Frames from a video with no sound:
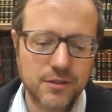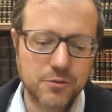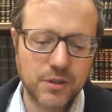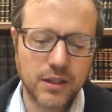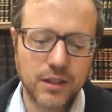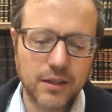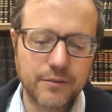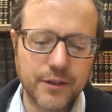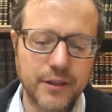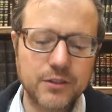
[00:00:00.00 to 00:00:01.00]
It's really a
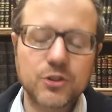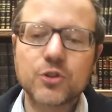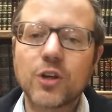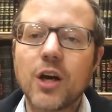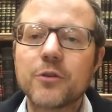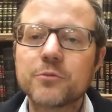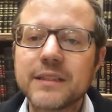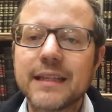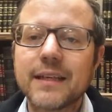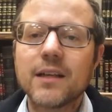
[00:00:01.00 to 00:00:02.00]
very strong
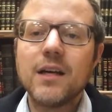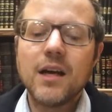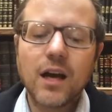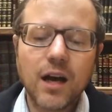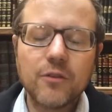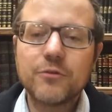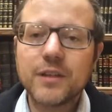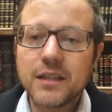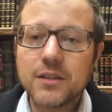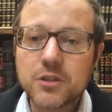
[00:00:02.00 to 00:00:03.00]
reading of
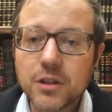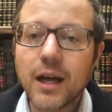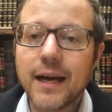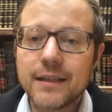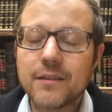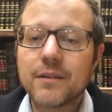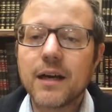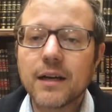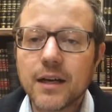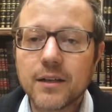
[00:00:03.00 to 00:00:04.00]
each line of the
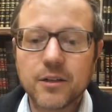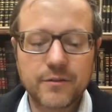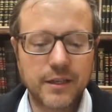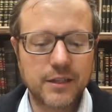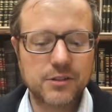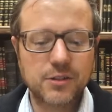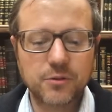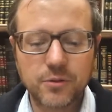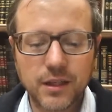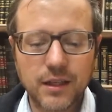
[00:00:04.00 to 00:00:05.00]
Haggadah over here.
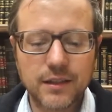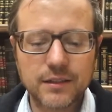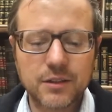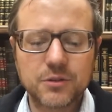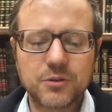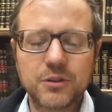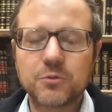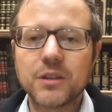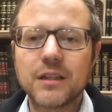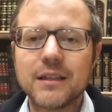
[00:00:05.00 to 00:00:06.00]
So, so he's
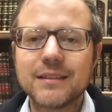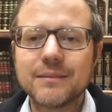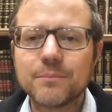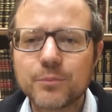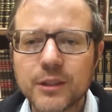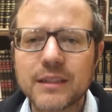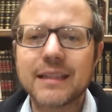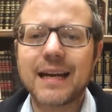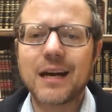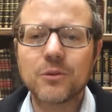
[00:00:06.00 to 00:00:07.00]
really
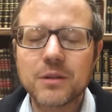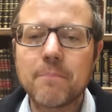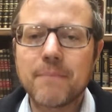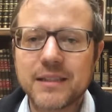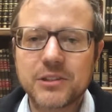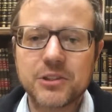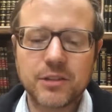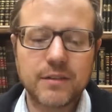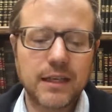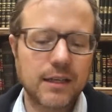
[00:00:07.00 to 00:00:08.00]
bringing out the message
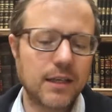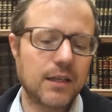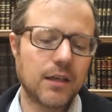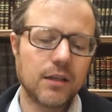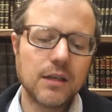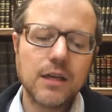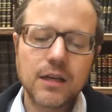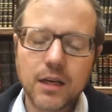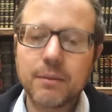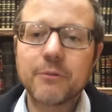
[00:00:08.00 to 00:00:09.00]
of the Haggadah
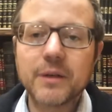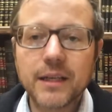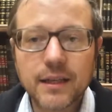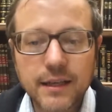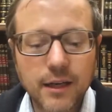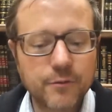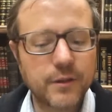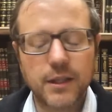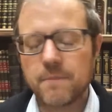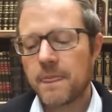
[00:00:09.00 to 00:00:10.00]
by reading it
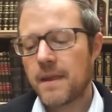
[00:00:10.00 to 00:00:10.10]
carefully.